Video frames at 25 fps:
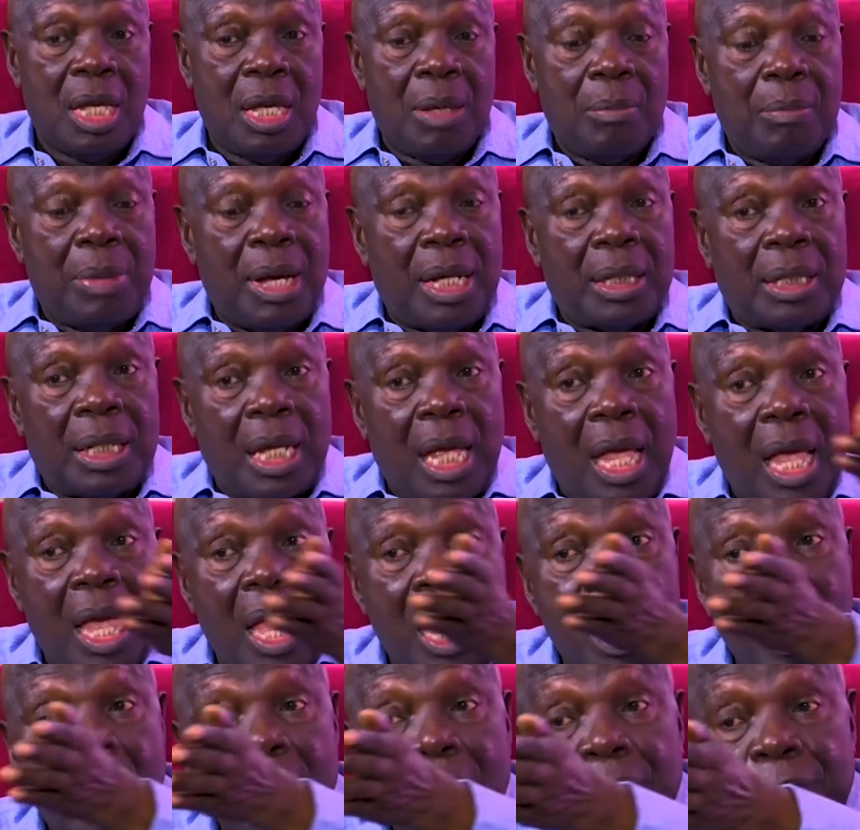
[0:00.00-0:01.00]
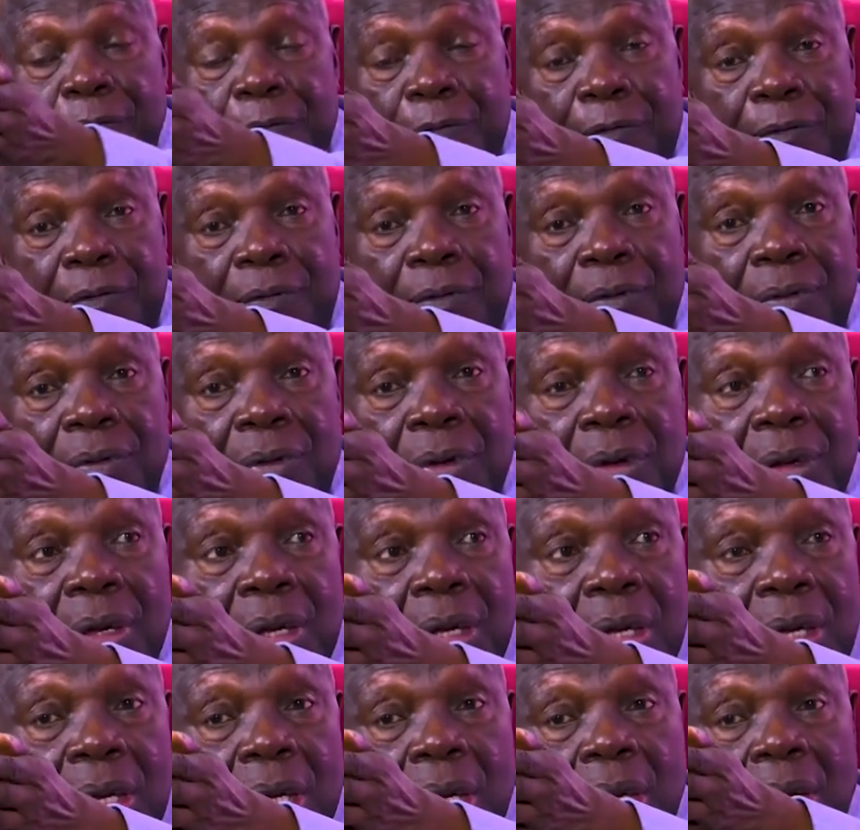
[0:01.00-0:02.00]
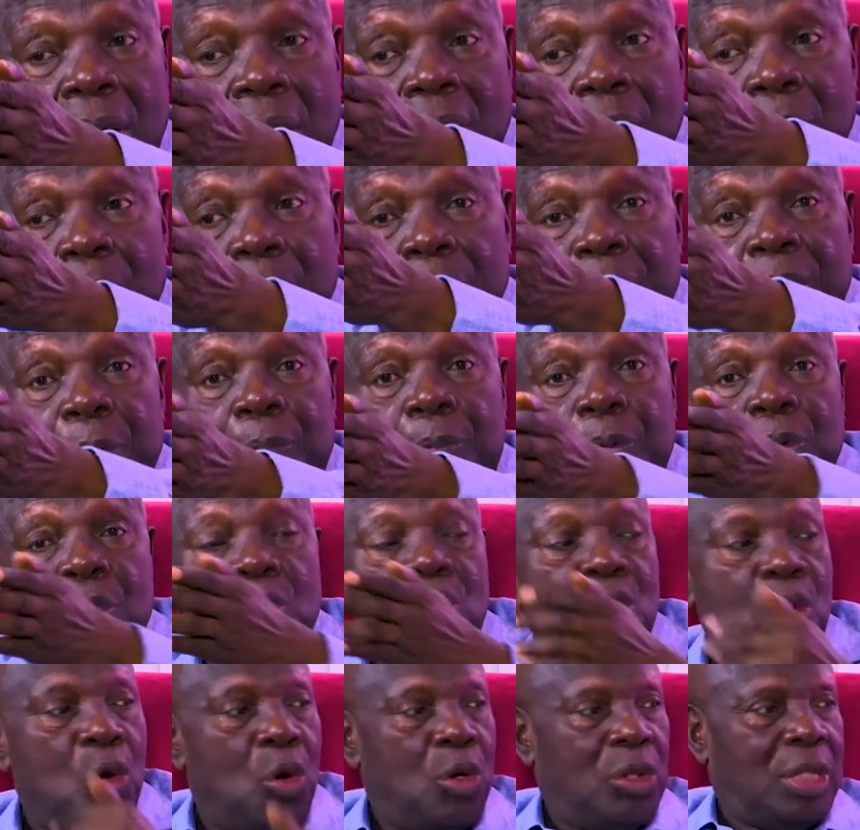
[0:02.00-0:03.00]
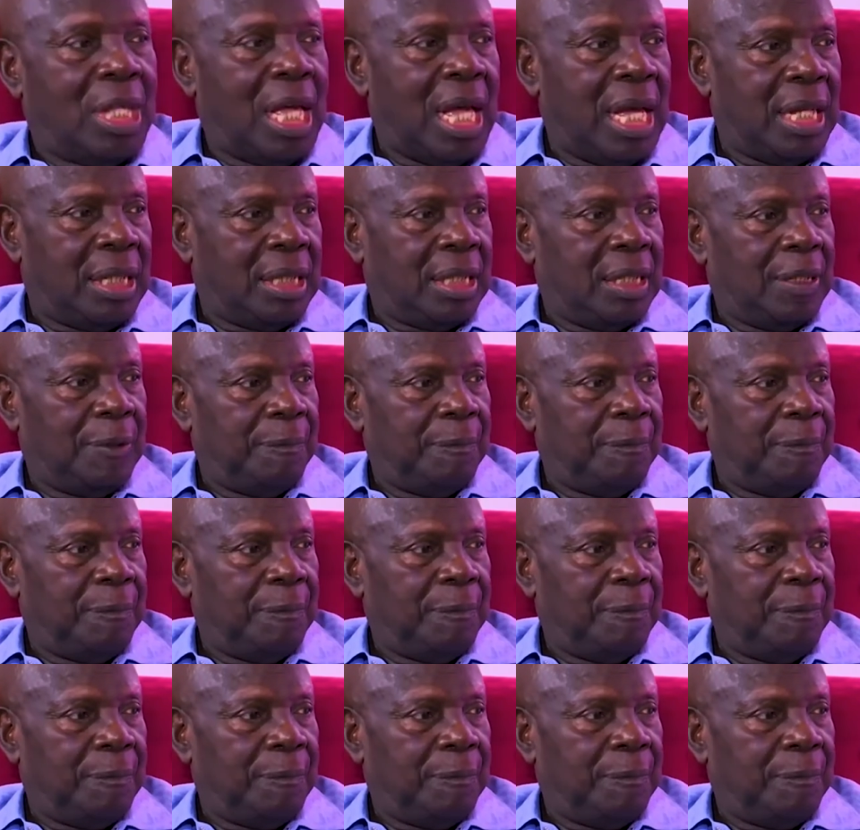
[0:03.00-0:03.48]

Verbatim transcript: But if people know that,